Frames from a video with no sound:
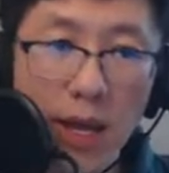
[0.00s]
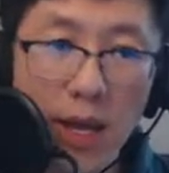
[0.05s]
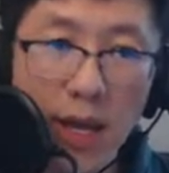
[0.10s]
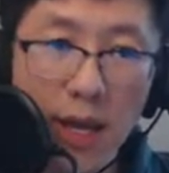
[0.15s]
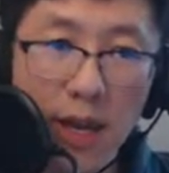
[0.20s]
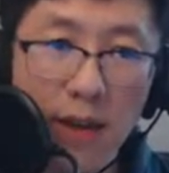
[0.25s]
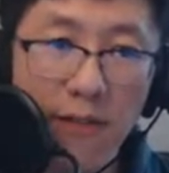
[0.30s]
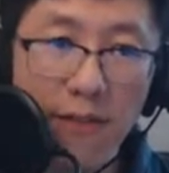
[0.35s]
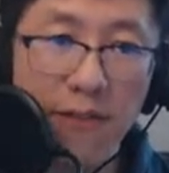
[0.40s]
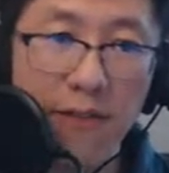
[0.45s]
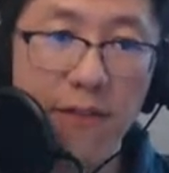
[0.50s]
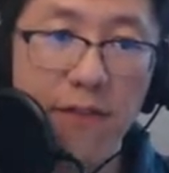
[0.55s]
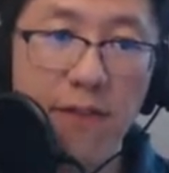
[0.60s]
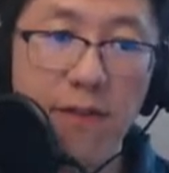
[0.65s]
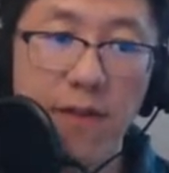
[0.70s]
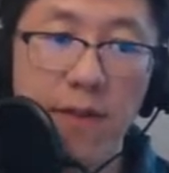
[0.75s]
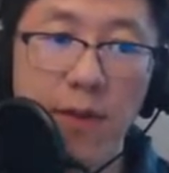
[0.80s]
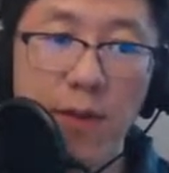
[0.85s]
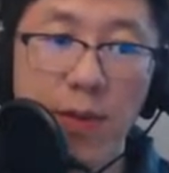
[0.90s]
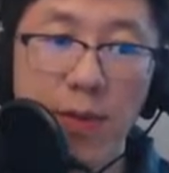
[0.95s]
If
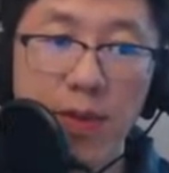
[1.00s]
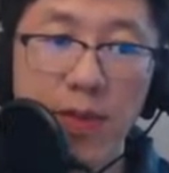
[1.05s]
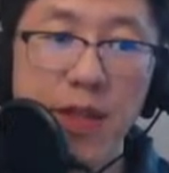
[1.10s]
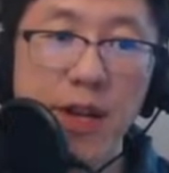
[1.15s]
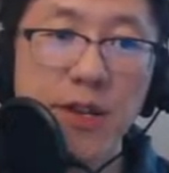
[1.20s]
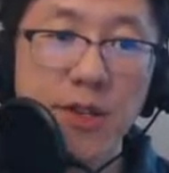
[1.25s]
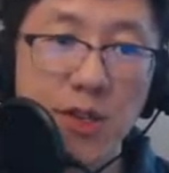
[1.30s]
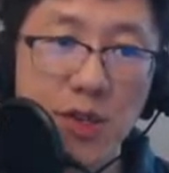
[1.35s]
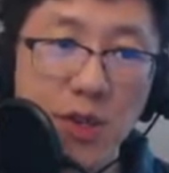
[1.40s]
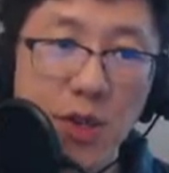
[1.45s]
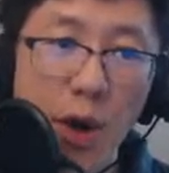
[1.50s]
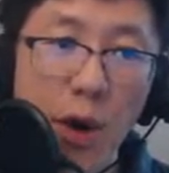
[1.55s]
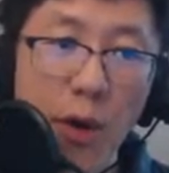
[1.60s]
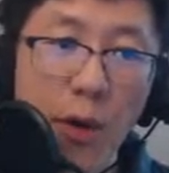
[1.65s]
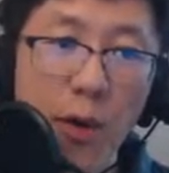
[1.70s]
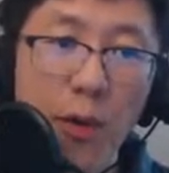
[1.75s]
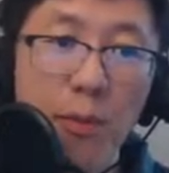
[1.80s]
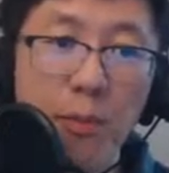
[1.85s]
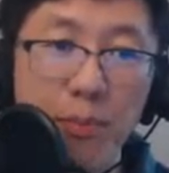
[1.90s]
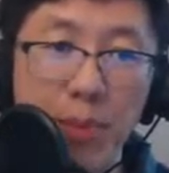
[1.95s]
there's
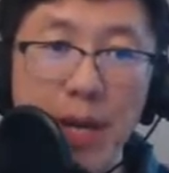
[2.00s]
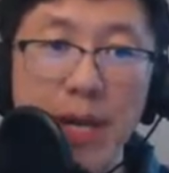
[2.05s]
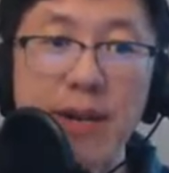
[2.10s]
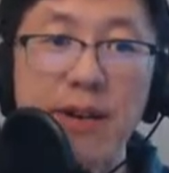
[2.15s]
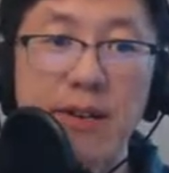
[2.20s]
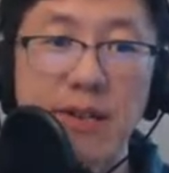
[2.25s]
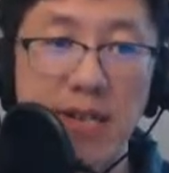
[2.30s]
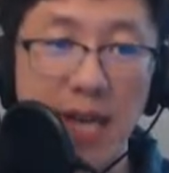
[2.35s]
no bigger